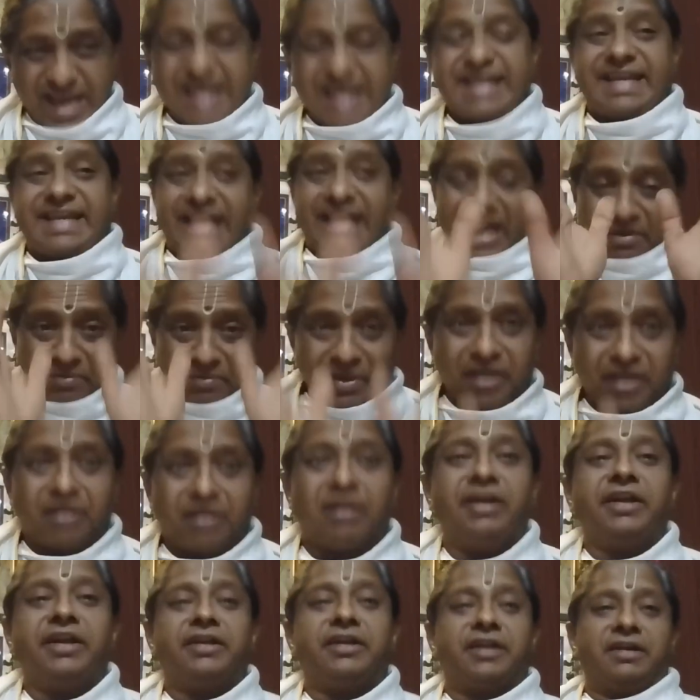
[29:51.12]
can be
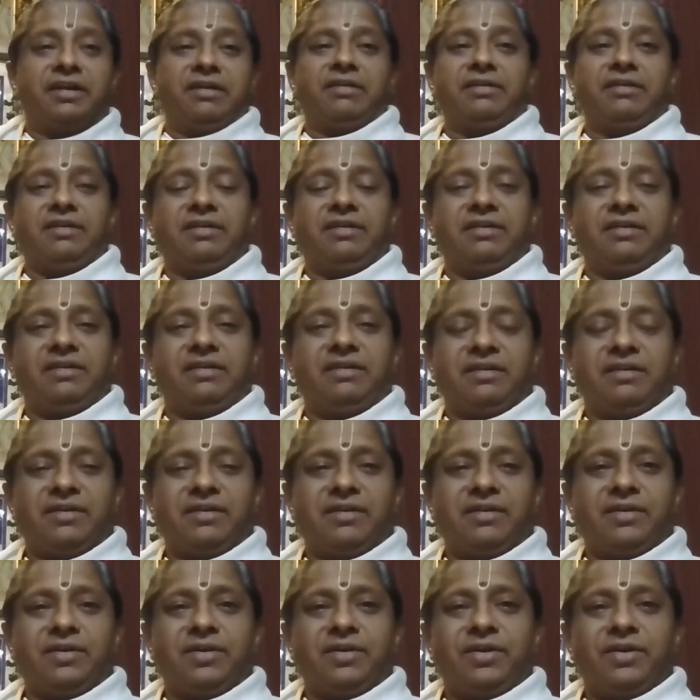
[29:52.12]
credited
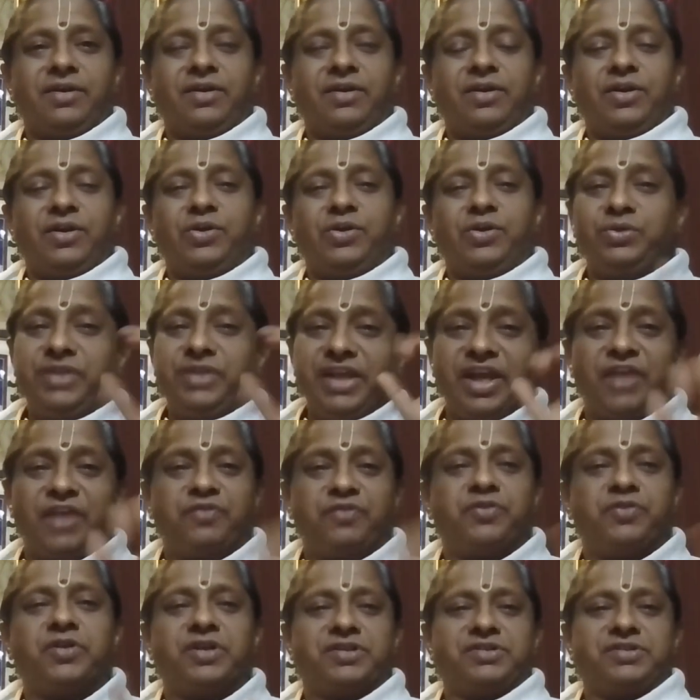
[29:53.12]
to the
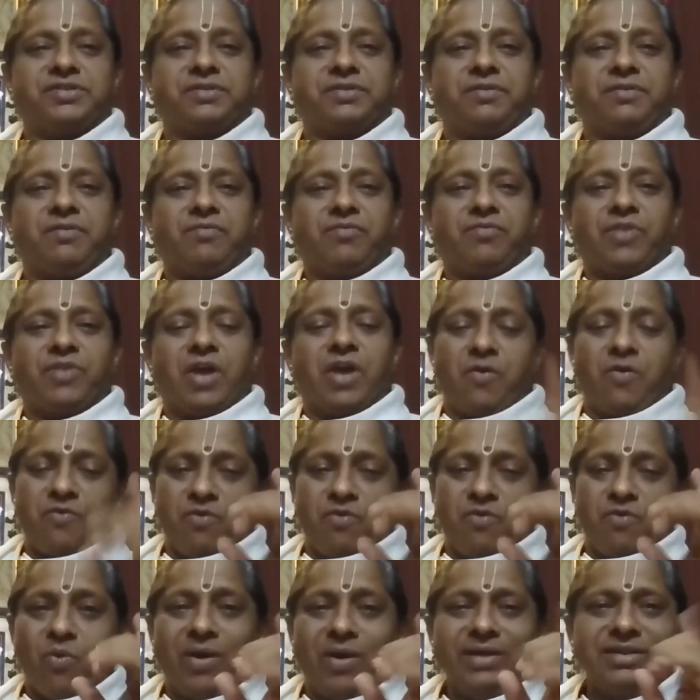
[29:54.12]
efforts of
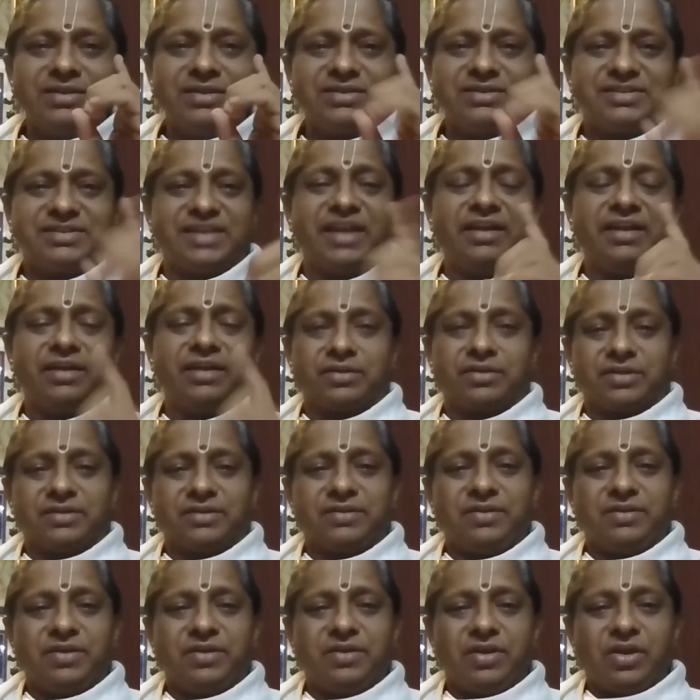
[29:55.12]
one saint
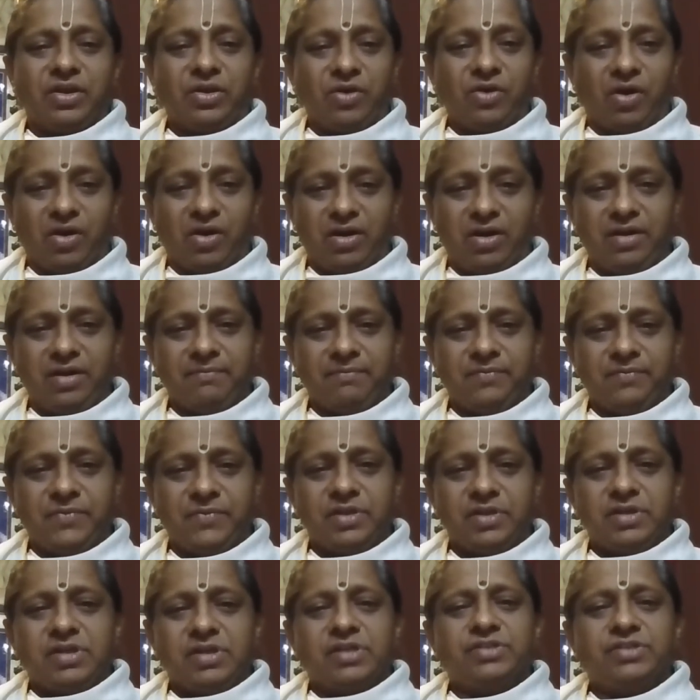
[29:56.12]
called
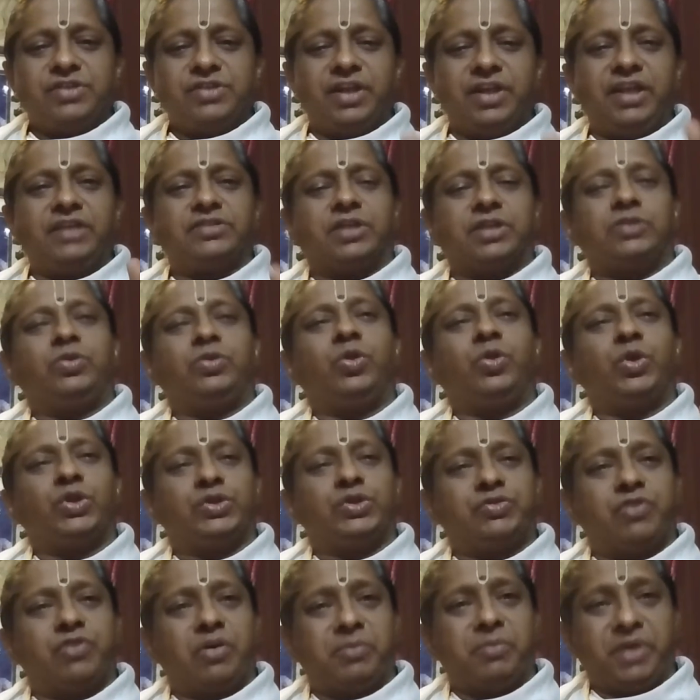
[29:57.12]
Sri Sadguru
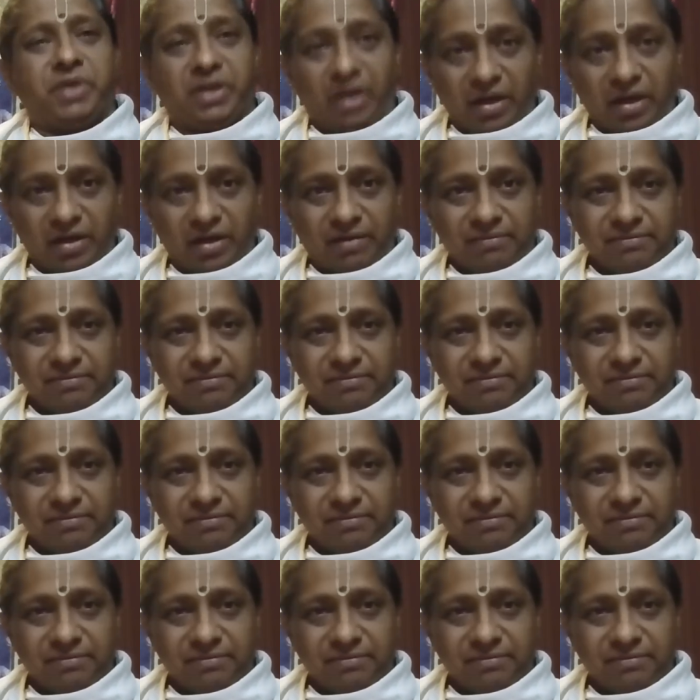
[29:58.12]
Swamigal.